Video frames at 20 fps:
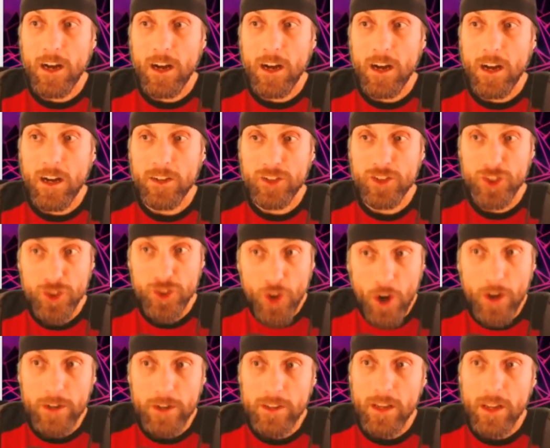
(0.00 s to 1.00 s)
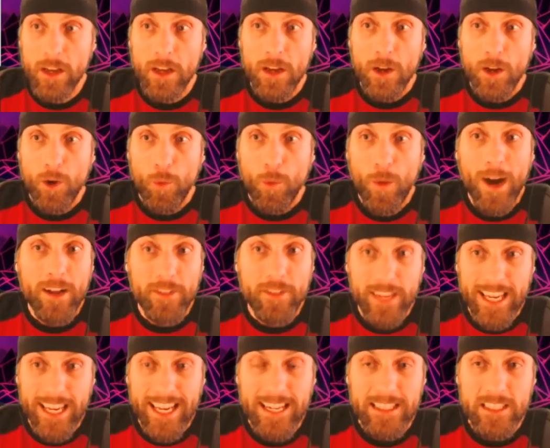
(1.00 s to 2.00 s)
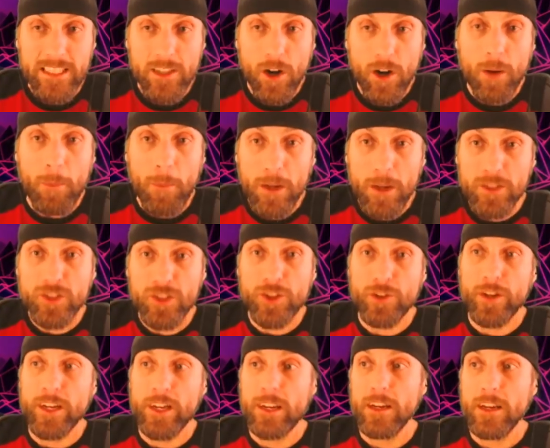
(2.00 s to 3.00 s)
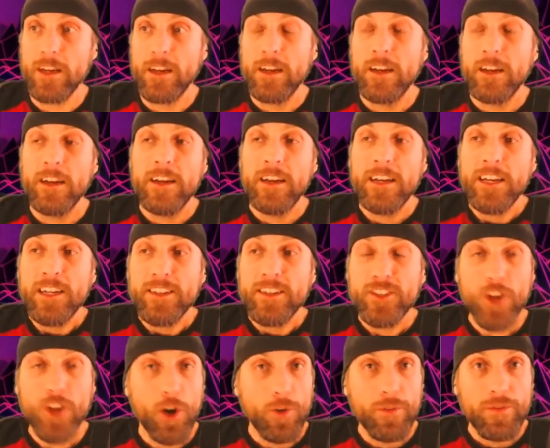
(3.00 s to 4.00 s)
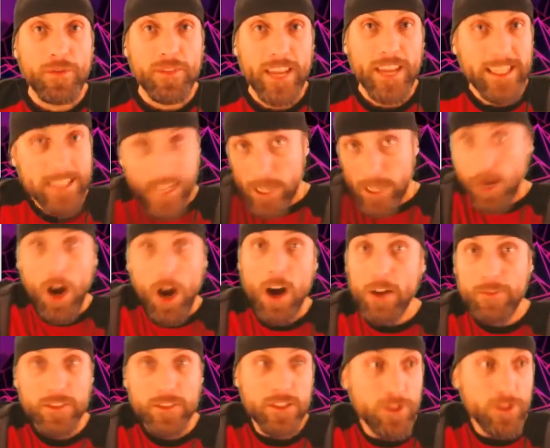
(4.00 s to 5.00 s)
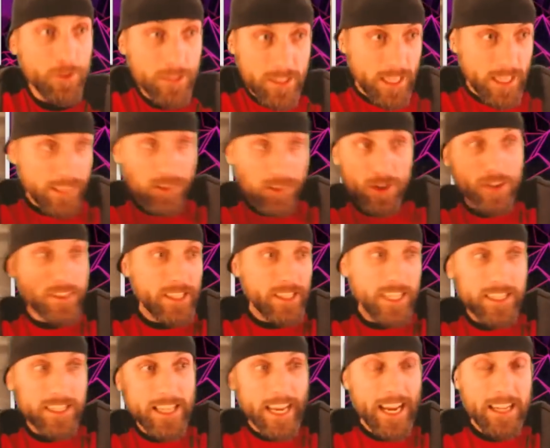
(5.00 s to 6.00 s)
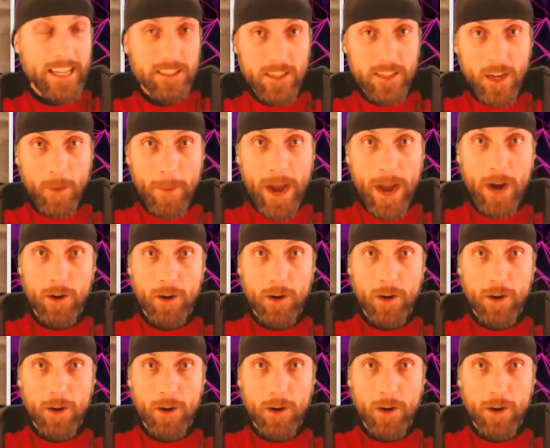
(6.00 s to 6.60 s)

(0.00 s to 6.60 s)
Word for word: a start while the ants are mustering. So they take off as soon as they start seeing the ants come out,